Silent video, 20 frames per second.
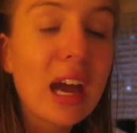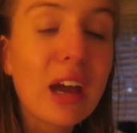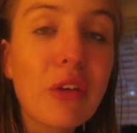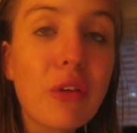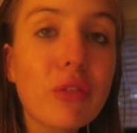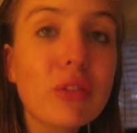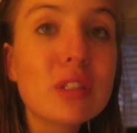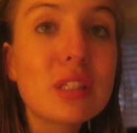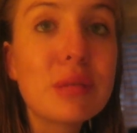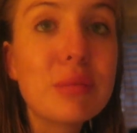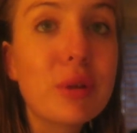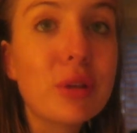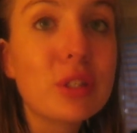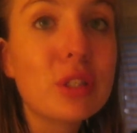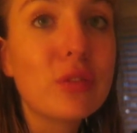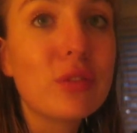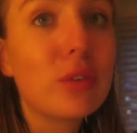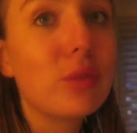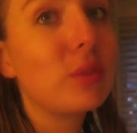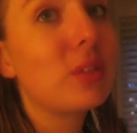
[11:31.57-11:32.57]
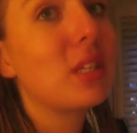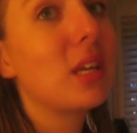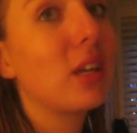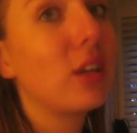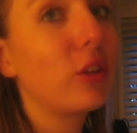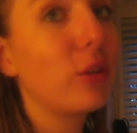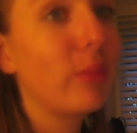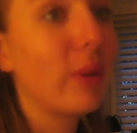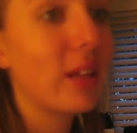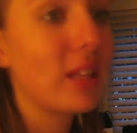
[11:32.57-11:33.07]
And obviously most of it was
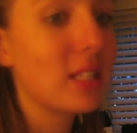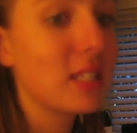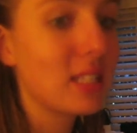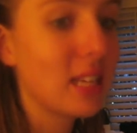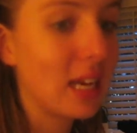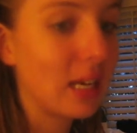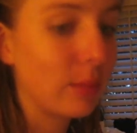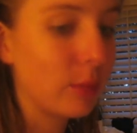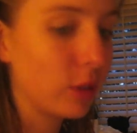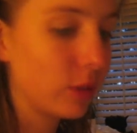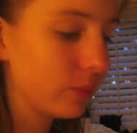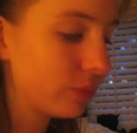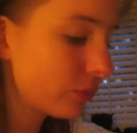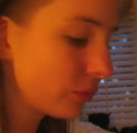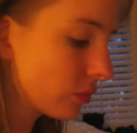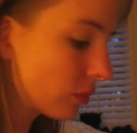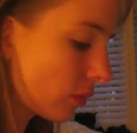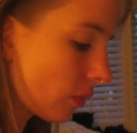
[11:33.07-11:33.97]
taken up by the segment